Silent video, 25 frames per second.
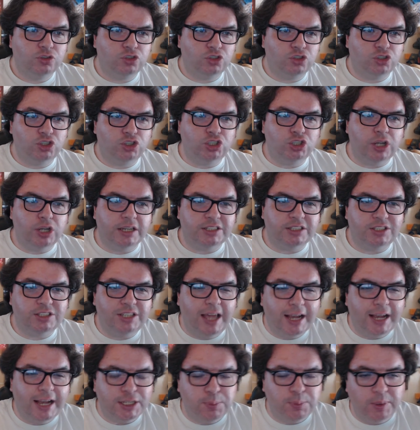just the
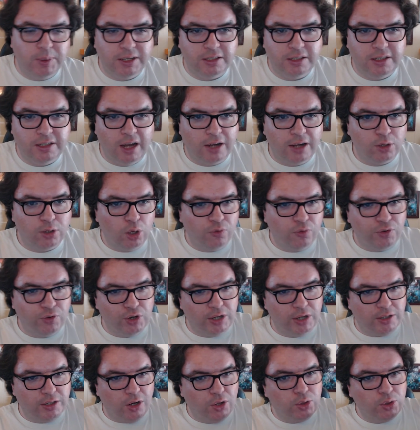X Men had gone over,
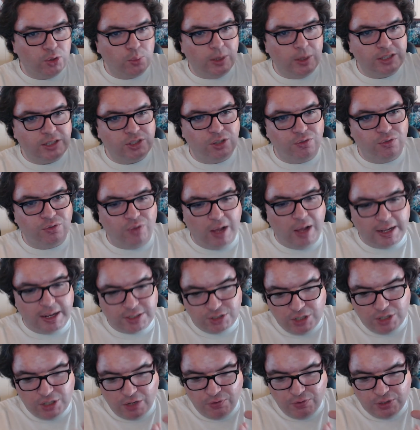and all the rest of the Fox
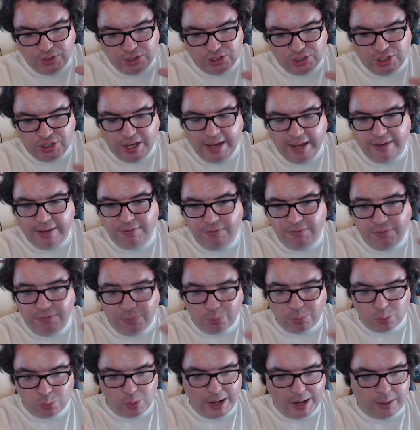stuff had stayed
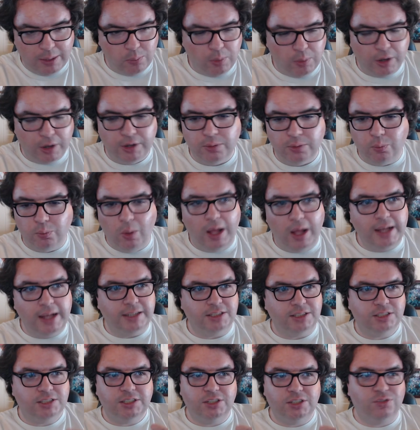right where it
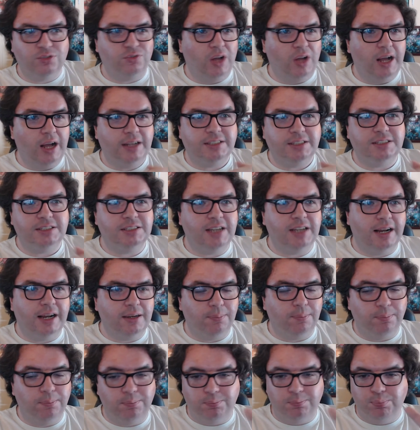was because Fox has got a,
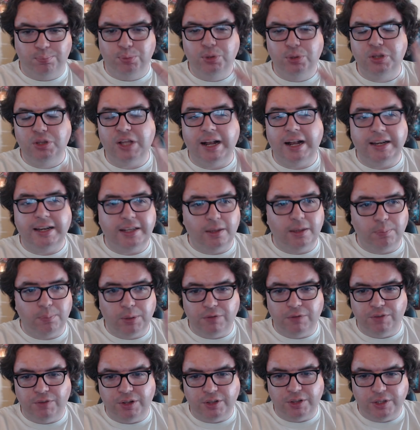plenty of
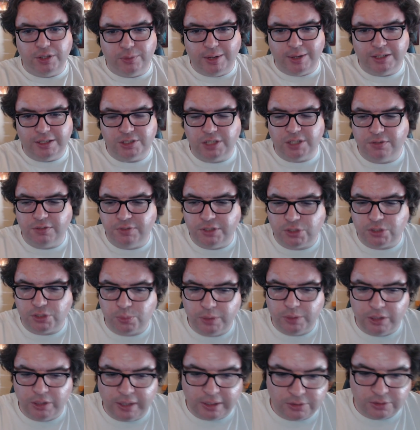perfectly great stuff in its
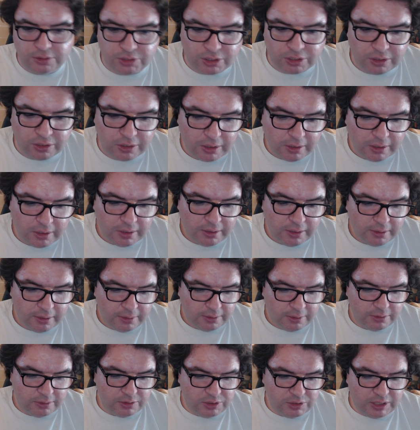wheelhouse
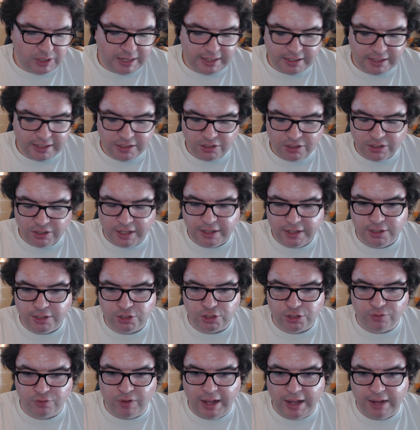that it could it could
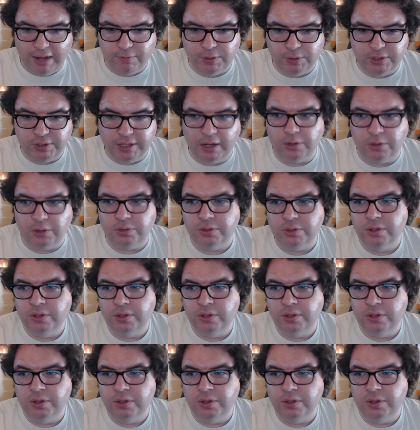survive without